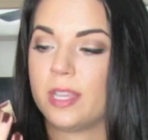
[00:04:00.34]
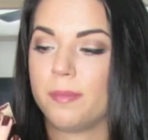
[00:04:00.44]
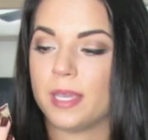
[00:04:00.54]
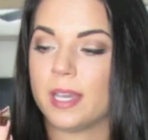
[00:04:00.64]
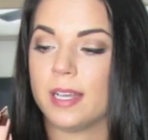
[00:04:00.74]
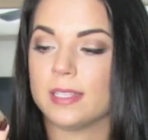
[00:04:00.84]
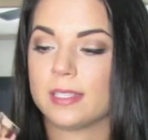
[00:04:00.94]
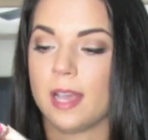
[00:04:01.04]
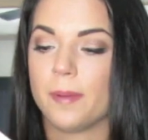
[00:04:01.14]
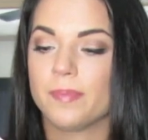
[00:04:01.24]
it
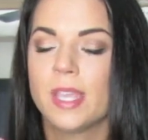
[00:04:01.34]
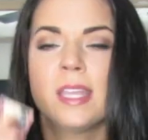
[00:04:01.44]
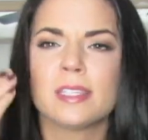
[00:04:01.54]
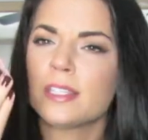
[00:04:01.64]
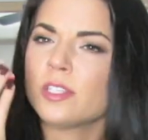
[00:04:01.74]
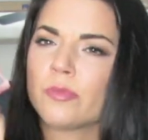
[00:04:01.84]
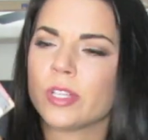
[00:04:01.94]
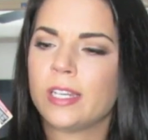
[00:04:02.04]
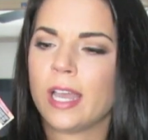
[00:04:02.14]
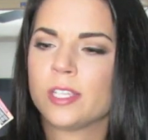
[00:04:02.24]
because this is a
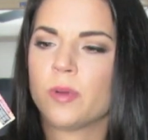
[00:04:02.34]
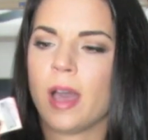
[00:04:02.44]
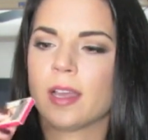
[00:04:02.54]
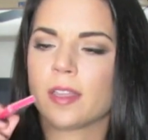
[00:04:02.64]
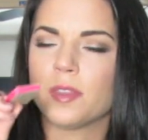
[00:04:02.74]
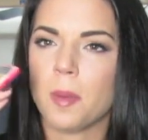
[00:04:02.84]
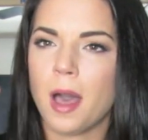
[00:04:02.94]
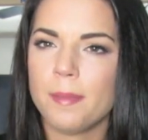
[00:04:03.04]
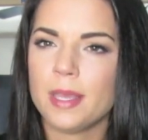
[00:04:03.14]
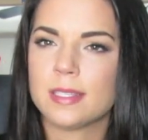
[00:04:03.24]
really nice product.
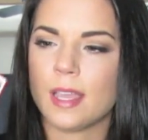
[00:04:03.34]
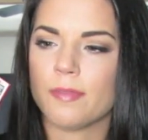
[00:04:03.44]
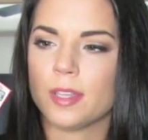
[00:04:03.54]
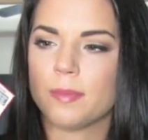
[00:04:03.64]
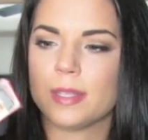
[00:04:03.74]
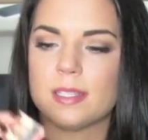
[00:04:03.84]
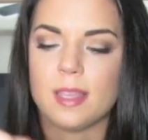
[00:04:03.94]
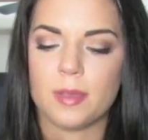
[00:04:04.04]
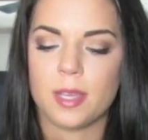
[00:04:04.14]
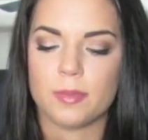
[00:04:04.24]
TheBalm has definitely been
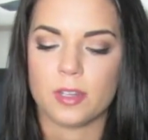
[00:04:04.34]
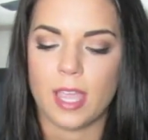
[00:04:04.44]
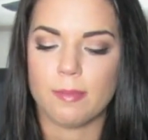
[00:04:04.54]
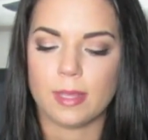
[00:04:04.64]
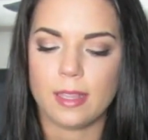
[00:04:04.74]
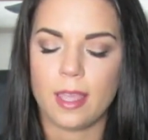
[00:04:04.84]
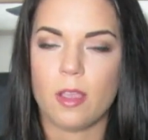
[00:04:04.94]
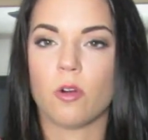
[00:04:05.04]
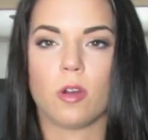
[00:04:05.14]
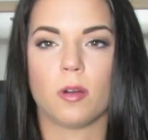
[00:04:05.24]
stepping up their game lately,
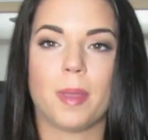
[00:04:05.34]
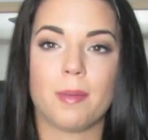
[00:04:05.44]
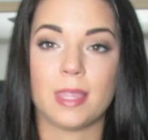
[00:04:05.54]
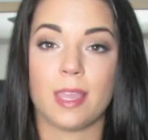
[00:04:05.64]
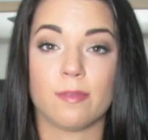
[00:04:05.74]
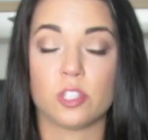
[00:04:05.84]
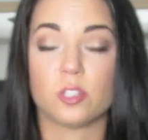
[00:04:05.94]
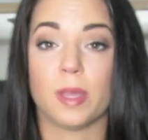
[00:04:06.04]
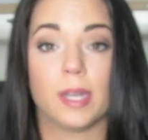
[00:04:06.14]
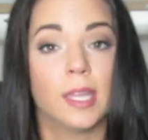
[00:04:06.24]
or maybe they've
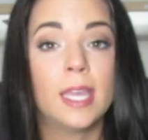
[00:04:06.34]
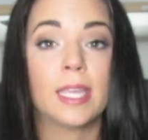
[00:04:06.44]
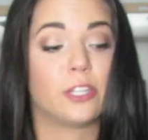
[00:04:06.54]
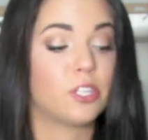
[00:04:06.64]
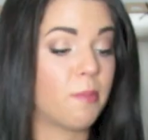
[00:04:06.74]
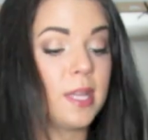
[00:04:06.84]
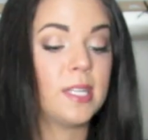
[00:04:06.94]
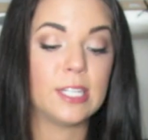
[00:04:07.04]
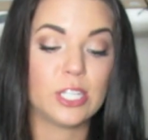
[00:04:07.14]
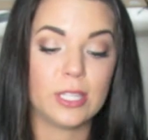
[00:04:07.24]
just been catching my
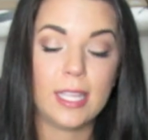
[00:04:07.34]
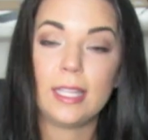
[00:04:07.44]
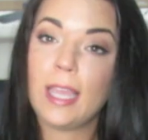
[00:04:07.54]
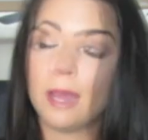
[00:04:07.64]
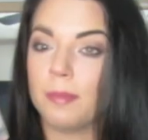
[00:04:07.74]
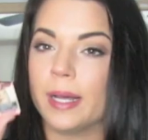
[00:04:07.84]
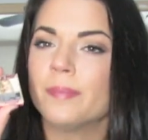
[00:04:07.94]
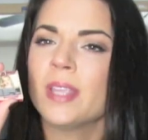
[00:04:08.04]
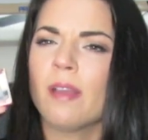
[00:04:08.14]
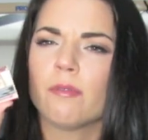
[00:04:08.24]
attention lately,
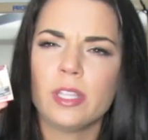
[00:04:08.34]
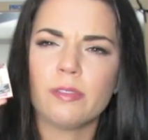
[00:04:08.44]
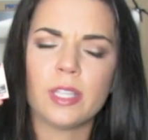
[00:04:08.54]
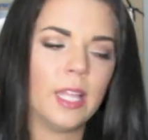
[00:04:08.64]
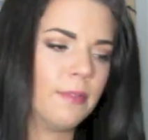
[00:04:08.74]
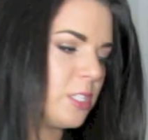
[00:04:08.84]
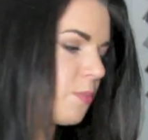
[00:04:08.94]
but really love this